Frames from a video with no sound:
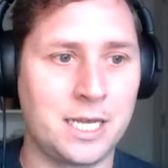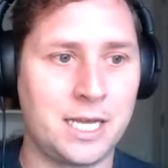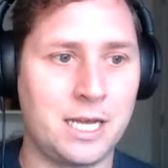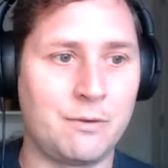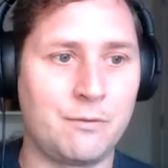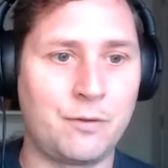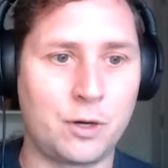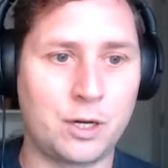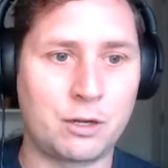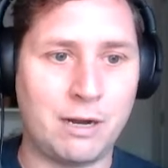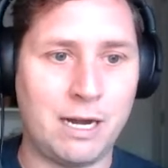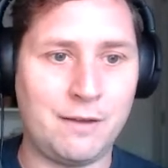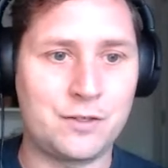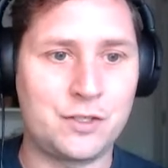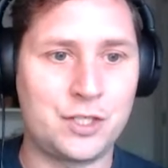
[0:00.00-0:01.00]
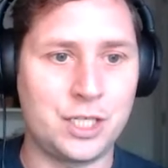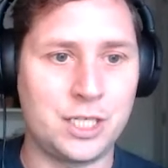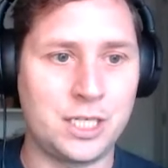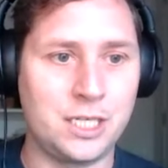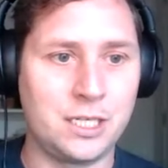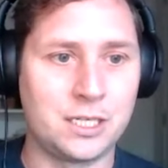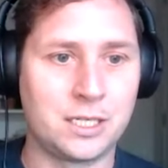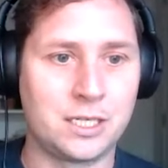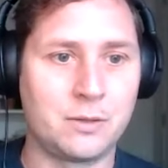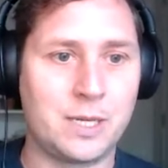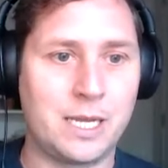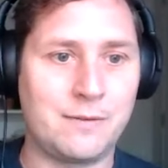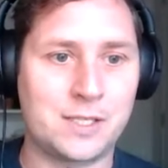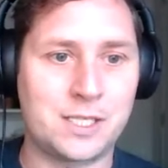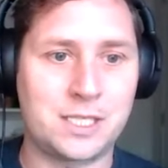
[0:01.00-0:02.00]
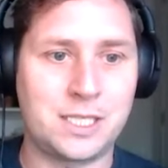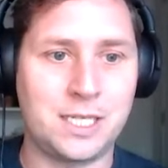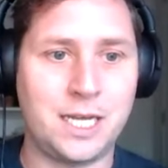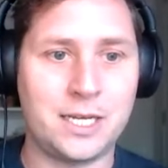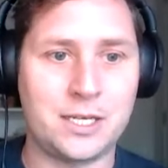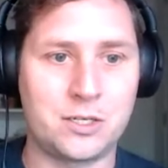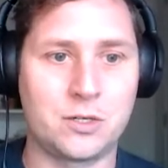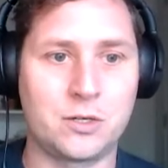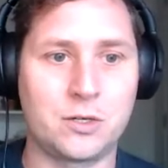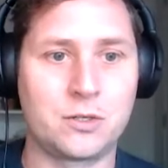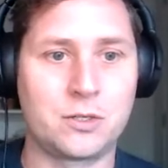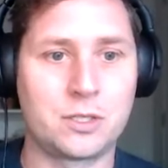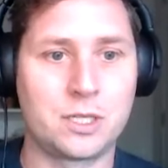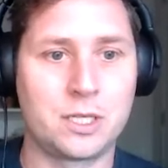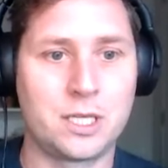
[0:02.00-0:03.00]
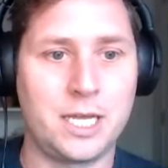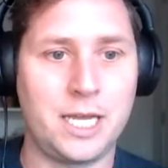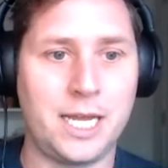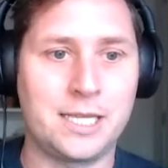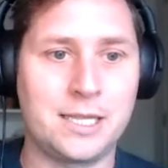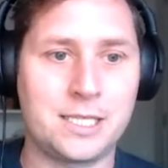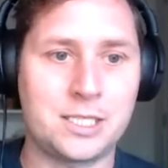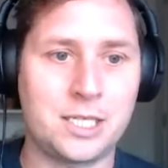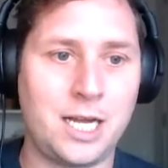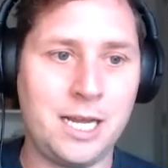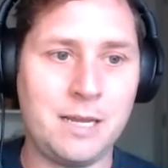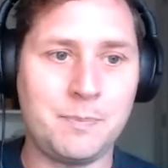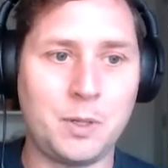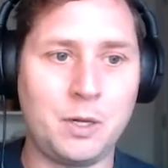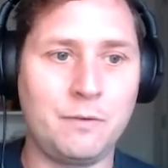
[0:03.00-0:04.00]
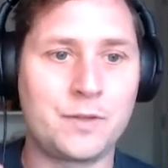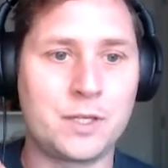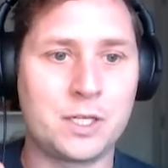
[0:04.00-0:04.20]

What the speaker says: for a graph G, we have a start node, and the type of the